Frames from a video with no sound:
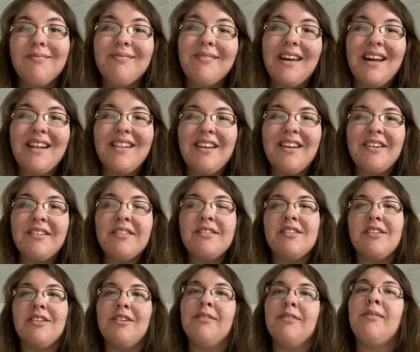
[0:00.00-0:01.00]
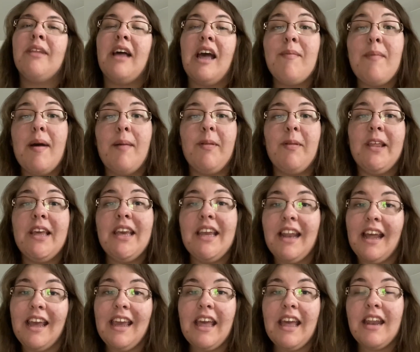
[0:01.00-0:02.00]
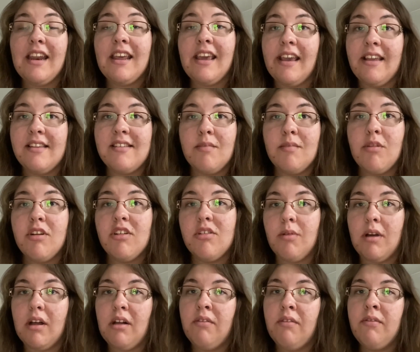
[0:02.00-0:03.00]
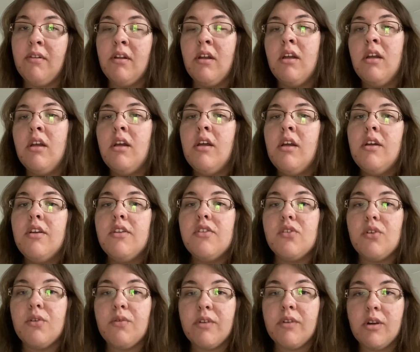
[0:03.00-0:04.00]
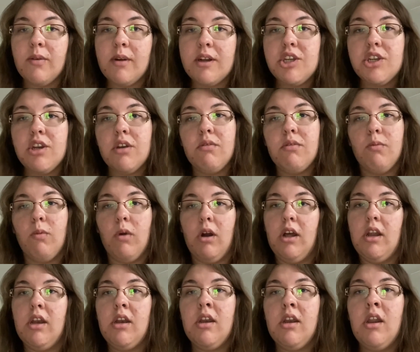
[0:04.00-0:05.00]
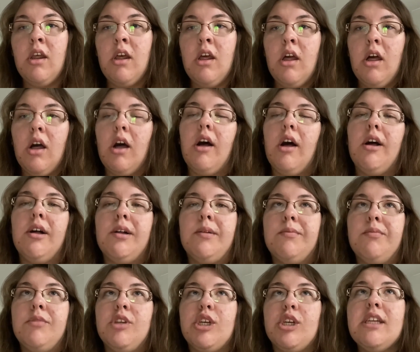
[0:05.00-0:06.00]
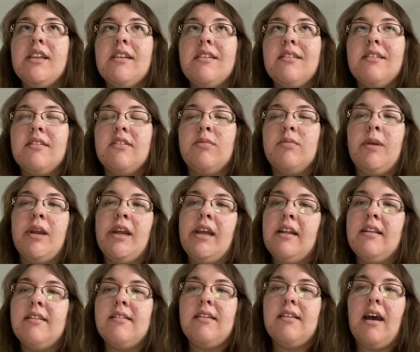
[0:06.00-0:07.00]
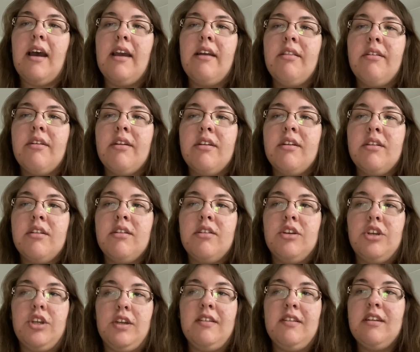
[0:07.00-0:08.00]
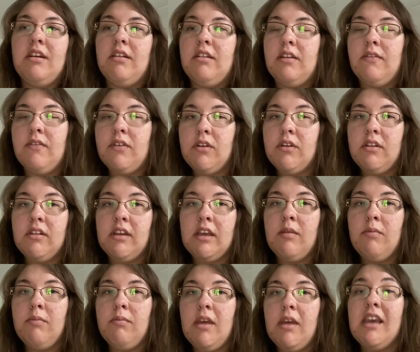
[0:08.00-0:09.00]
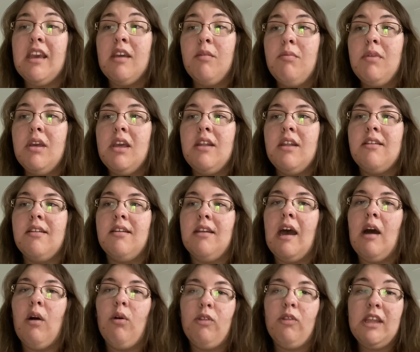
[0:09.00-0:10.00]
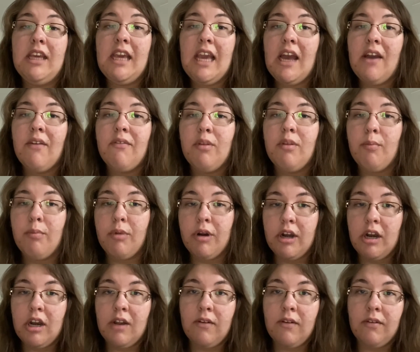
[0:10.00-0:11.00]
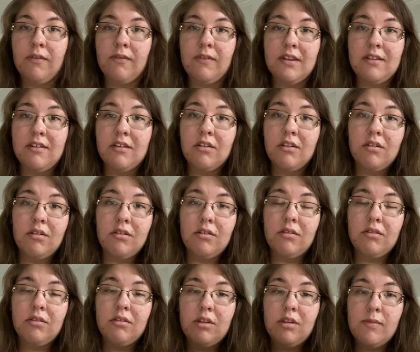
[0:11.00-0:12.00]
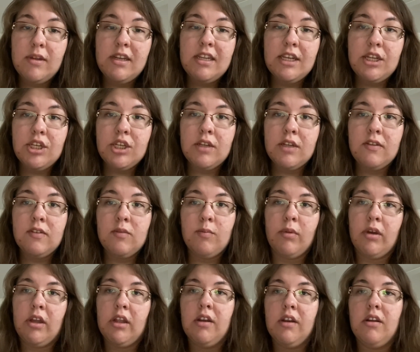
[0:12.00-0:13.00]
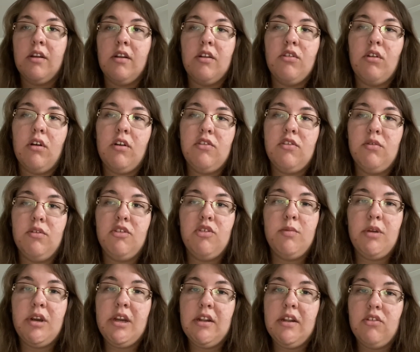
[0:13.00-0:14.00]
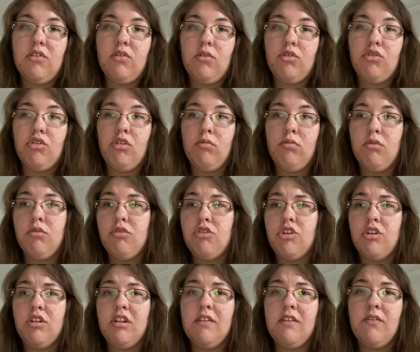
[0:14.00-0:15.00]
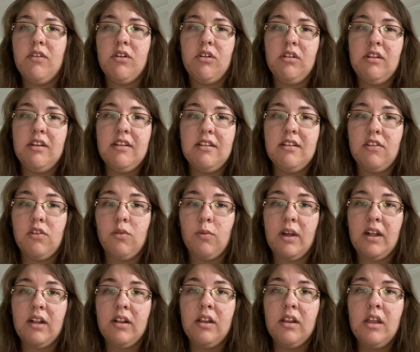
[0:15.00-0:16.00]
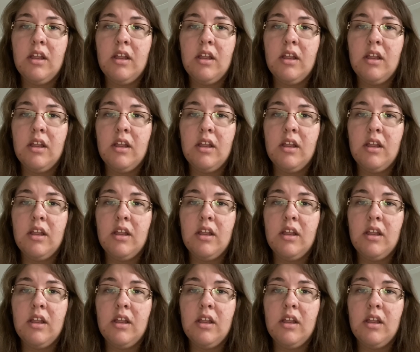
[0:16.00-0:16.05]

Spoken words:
Hello, so I'm Emily and I had case number 12. So for question one, during this experience, I learned just how difficult it can be to not only have the burden of physical limitations, but to also experience social emotional difficulties as well.